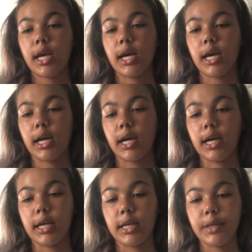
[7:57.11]

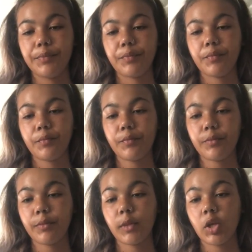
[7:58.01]
I
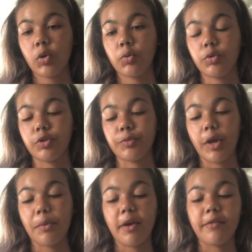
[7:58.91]
will
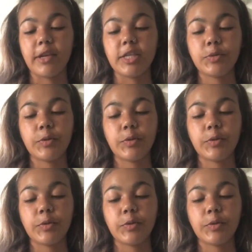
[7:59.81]
spray my face